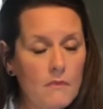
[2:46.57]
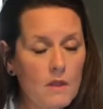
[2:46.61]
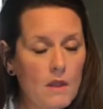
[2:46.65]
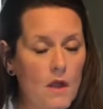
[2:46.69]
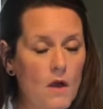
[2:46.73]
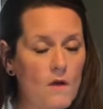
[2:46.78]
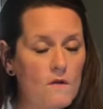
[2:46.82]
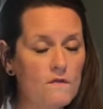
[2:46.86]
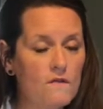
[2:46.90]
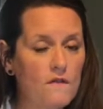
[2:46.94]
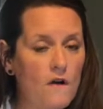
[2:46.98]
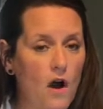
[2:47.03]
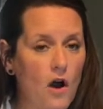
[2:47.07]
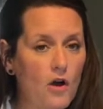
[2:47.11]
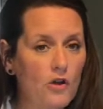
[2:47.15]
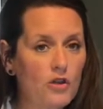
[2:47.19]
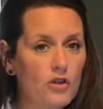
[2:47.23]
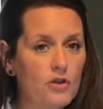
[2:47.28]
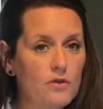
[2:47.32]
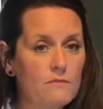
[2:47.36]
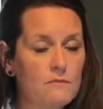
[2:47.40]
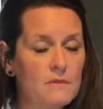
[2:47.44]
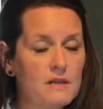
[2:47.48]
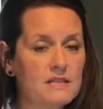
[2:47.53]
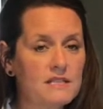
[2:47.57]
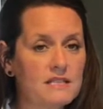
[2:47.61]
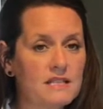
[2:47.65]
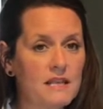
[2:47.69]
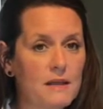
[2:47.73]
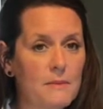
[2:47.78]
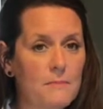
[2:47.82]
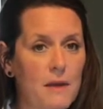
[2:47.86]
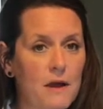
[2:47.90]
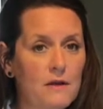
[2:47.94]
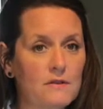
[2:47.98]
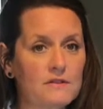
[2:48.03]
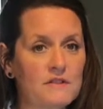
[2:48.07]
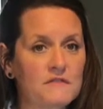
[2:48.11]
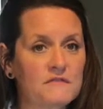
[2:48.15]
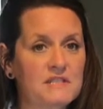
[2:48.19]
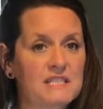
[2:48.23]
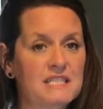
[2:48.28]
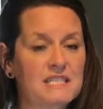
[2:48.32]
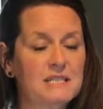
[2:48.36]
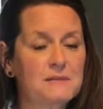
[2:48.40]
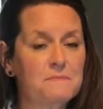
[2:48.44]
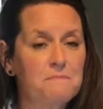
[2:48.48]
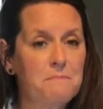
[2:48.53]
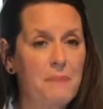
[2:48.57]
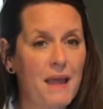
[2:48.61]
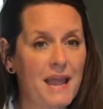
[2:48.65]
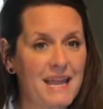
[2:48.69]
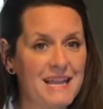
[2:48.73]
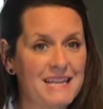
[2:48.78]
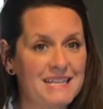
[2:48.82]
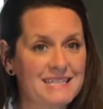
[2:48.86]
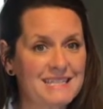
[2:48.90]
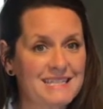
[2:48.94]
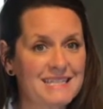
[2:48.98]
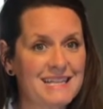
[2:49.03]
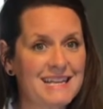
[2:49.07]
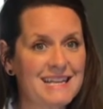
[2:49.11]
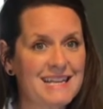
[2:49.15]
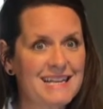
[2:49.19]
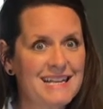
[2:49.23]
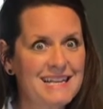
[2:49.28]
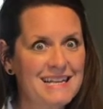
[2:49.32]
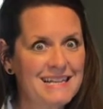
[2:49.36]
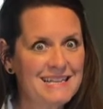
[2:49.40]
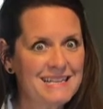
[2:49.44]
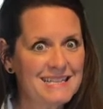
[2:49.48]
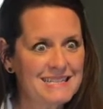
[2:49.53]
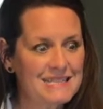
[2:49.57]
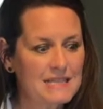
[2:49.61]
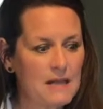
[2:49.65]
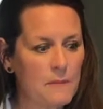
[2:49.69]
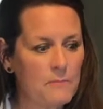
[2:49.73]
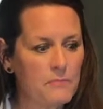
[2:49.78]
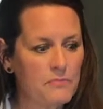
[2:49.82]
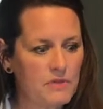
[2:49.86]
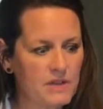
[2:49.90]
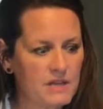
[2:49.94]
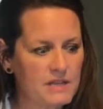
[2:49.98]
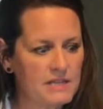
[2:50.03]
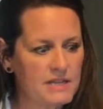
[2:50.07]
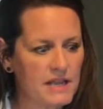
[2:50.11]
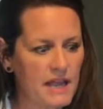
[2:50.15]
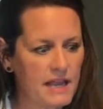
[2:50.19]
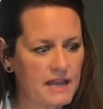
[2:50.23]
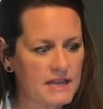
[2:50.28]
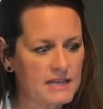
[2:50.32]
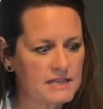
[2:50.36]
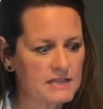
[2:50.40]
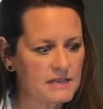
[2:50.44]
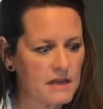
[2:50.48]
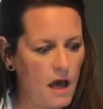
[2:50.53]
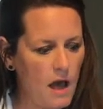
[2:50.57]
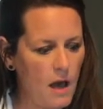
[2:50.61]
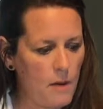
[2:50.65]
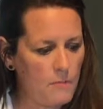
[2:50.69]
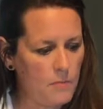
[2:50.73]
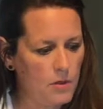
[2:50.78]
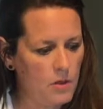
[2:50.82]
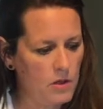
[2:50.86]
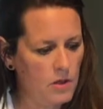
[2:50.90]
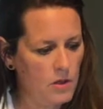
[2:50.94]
volume is the amount of space something takes up,